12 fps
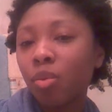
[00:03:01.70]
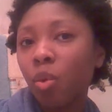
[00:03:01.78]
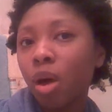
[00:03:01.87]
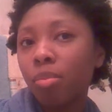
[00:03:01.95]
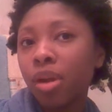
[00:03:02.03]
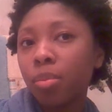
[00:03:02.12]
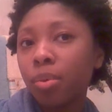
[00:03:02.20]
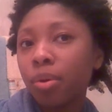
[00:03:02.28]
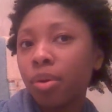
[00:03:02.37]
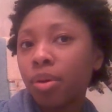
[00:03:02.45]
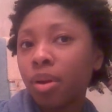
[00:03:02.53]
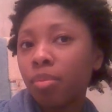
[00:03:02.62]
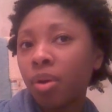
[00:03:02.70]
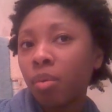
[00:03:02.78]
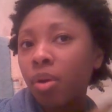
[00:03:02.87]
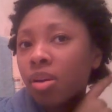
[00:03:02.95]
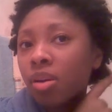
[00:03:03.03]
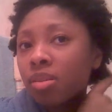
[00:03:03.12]
wallpaper on my
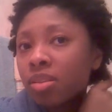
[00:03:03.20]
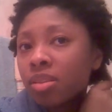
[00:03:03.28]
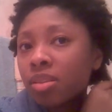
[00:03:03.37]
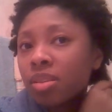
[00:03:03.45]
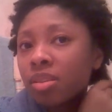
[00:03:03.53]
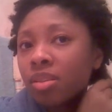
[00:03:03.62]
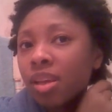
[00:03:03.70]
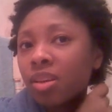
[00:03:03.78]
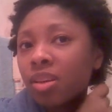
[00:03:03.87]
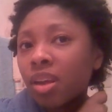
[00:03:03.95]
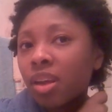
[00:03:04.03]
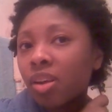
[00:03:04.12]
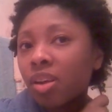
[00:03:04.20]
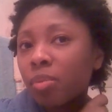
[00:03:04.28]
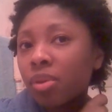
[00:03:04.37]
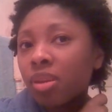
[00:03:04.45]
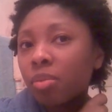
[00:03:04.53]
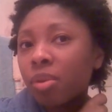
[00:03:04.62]
walls, so that's going to
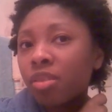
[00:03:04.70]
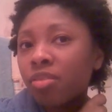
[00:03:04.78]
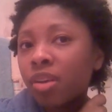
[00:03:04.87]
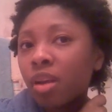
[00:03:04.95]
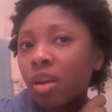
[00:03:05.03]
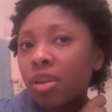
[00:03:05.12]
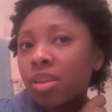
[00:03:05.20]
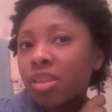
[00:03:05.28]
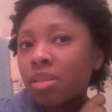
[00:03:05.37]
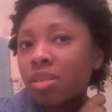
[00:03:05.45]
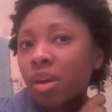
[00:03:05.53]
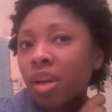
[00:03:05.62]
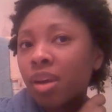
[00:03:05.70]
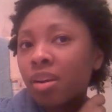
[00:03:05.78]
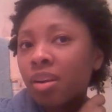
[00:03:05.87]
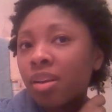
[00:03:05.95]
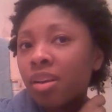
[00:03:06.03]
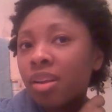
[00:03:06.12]
help a little bit for y'all to be able to see my hair.